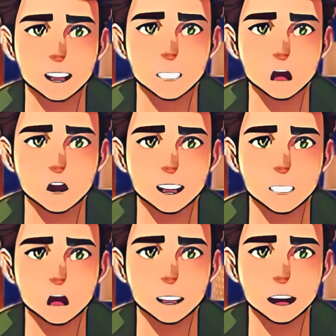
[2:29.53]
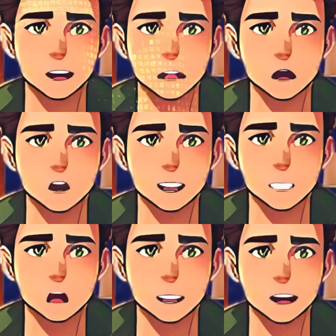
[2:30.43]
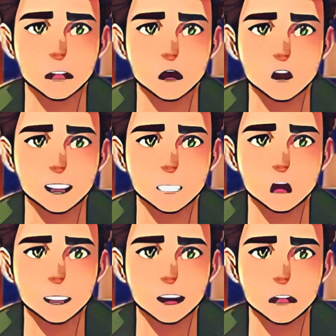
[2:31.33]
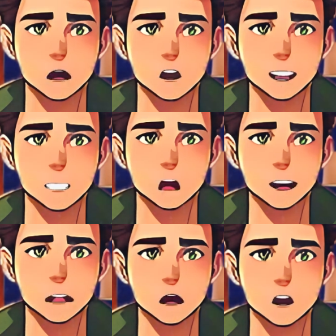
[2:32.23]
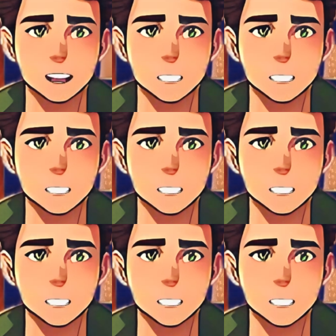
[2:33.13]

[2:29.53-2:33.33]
Explore how blockchain can help in streamlining your business operations,